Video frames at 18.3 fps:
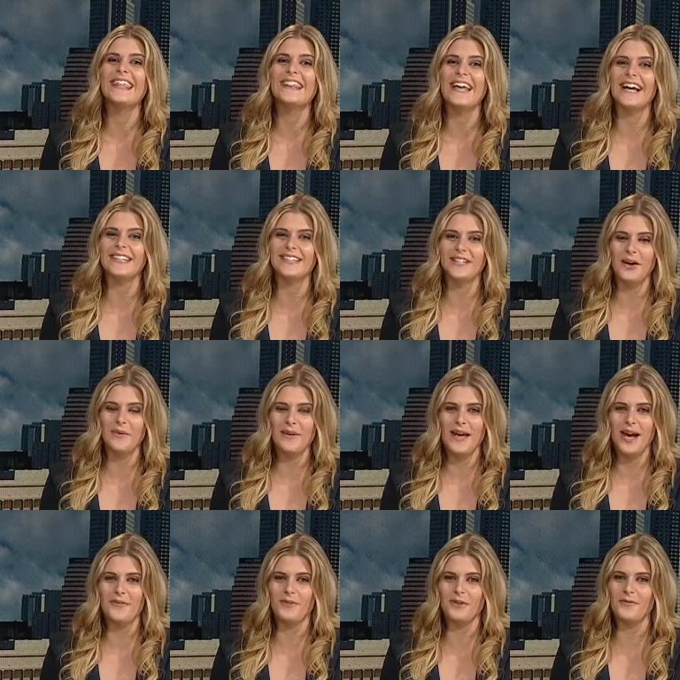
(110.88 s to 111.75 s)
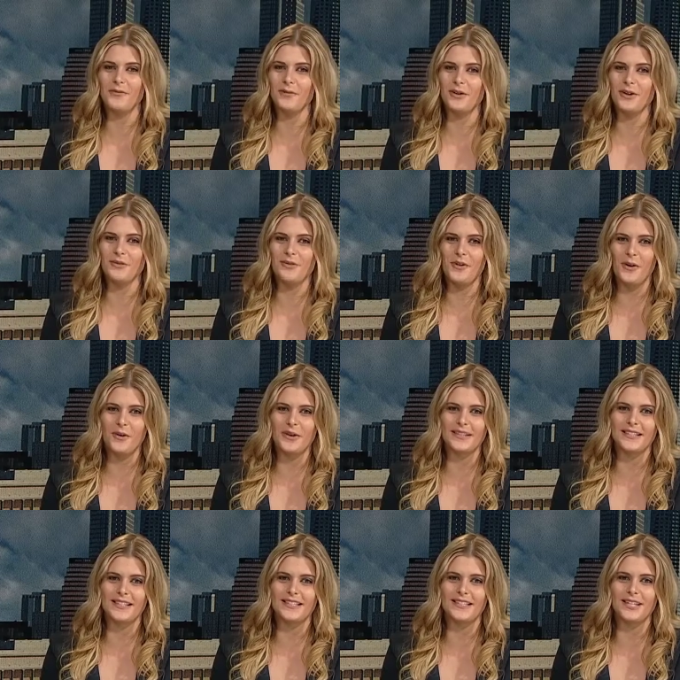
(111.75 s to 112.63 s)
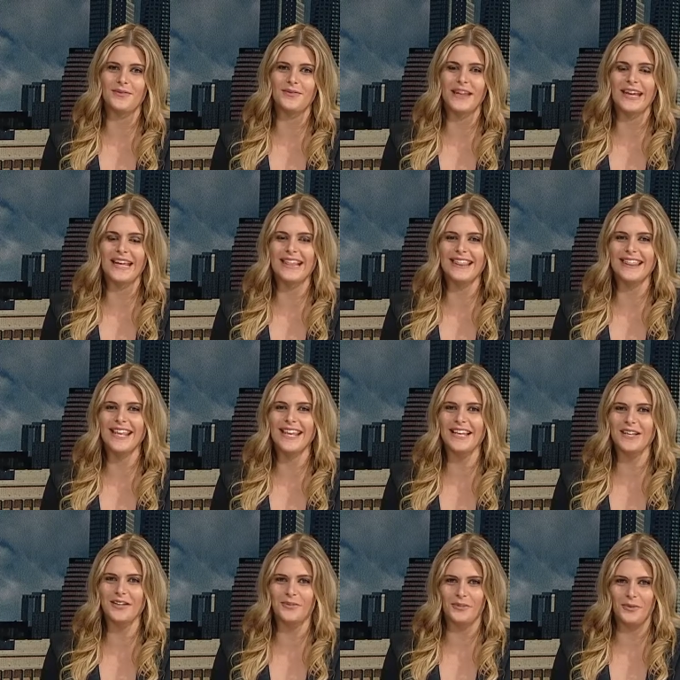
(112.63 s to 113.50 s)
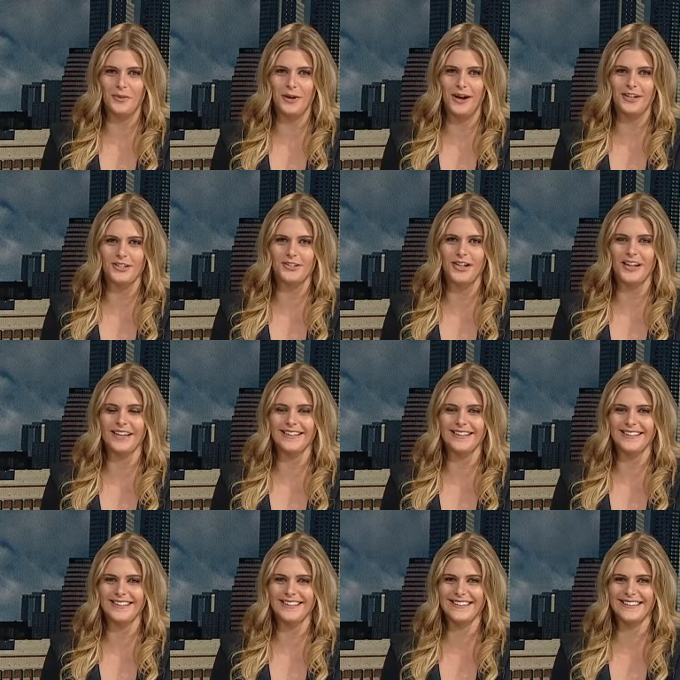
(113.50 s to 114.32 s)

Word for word: That's all we have for Florida Focus this evening. Thank you for watching.